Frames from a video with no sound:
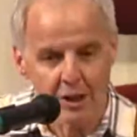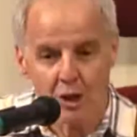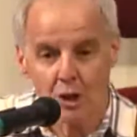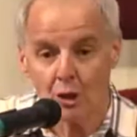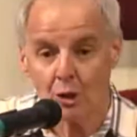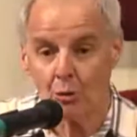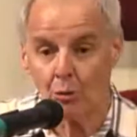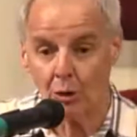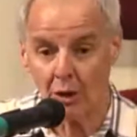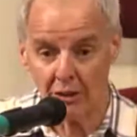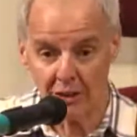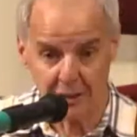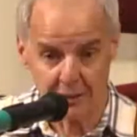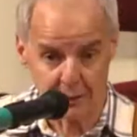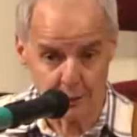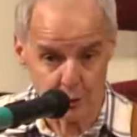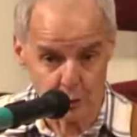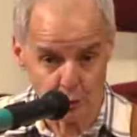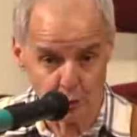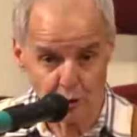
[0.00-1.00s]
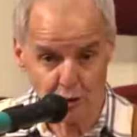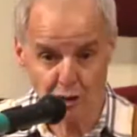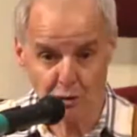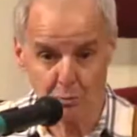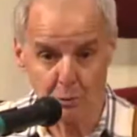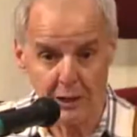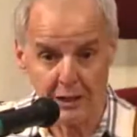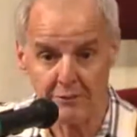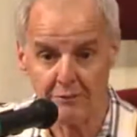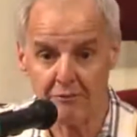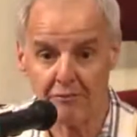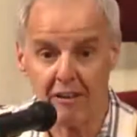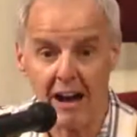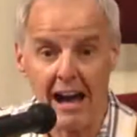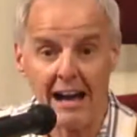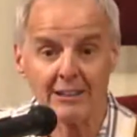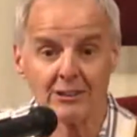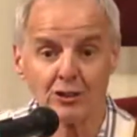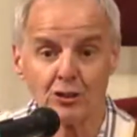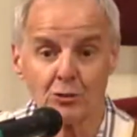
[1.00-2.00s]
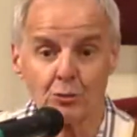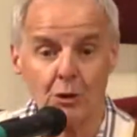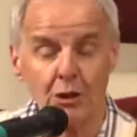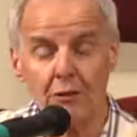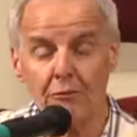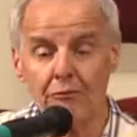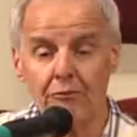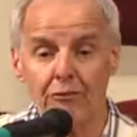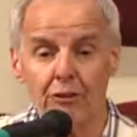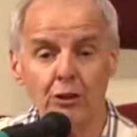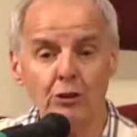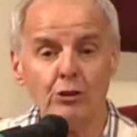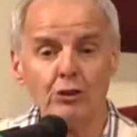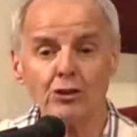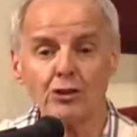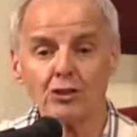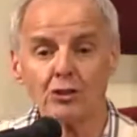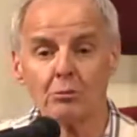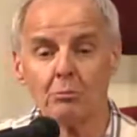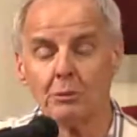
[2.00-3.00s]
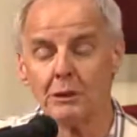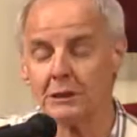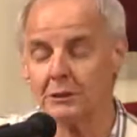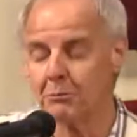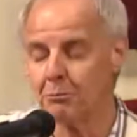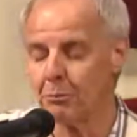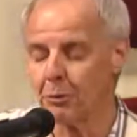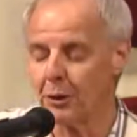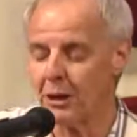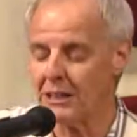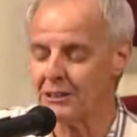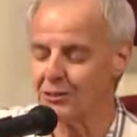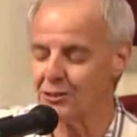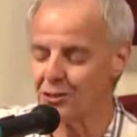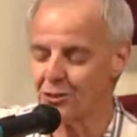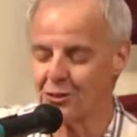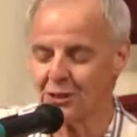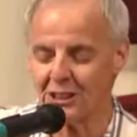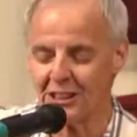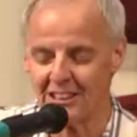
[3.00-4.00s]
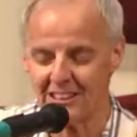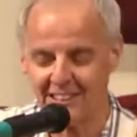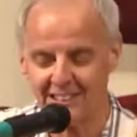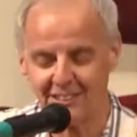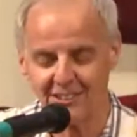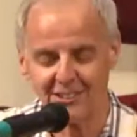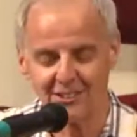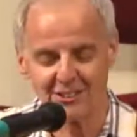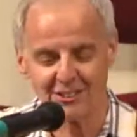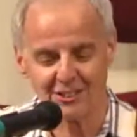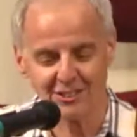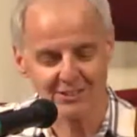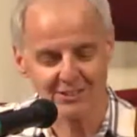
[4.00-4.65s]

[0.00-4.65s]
Well, the news spread fast with the first big press release.